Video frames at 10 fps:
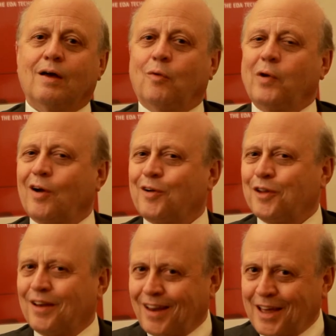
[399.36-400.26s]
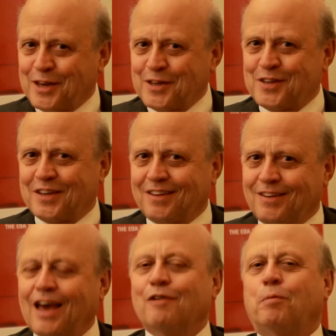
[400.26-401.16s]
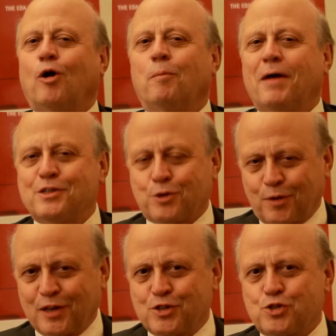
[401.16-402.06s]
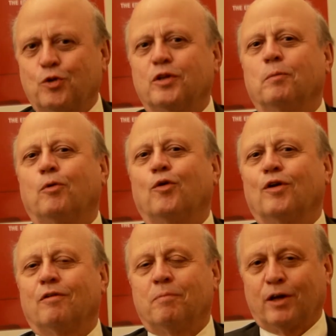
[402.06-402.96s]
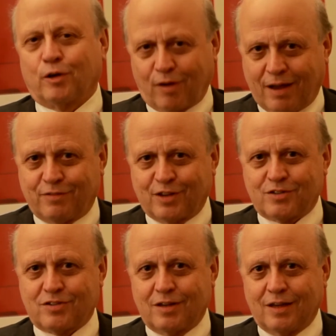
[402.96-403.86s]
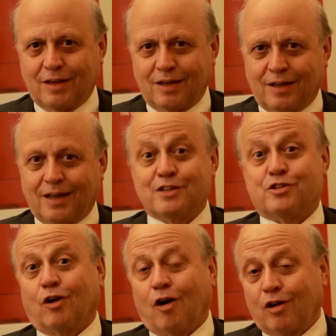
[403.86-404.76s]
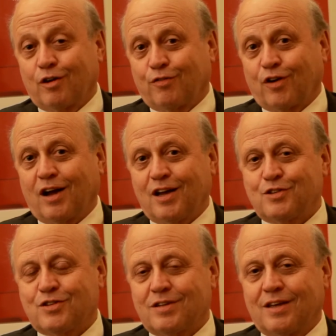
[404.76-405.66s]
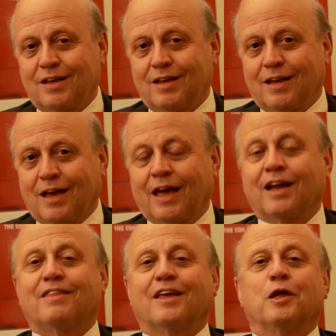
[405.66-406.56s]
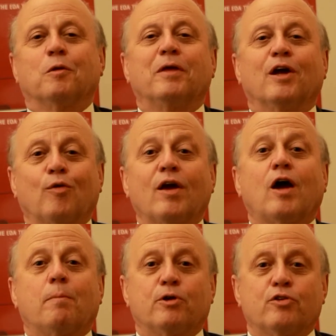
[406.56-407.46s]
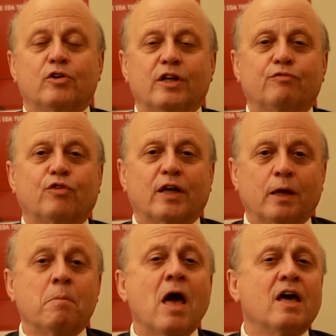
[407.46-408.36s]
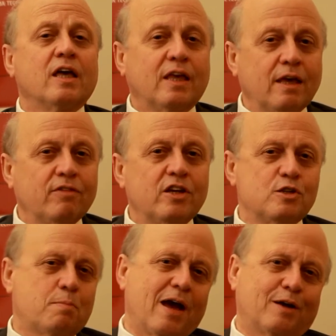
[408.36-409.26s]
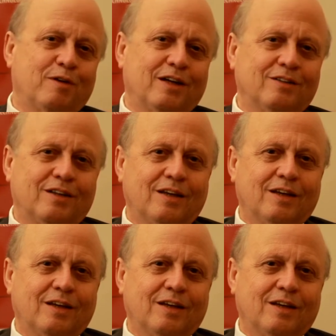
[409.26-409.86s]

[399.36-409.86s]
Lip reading: We are delighted to have Paul Mascarenhas join the board of Mentor Graphics. It's an honor for us, and I think it'll be a great opportunity for him, given his background